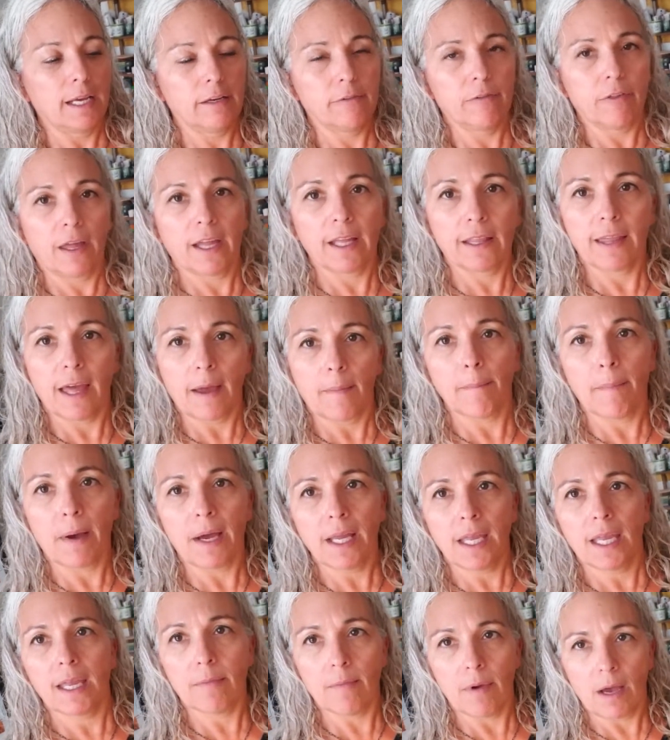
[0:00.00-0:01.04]
of like that
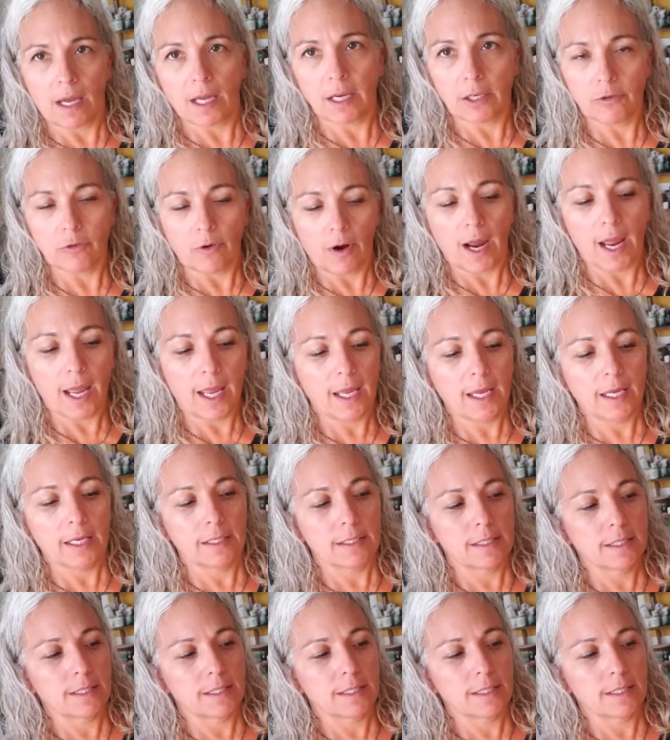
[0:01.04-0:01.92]
monkey mind, right?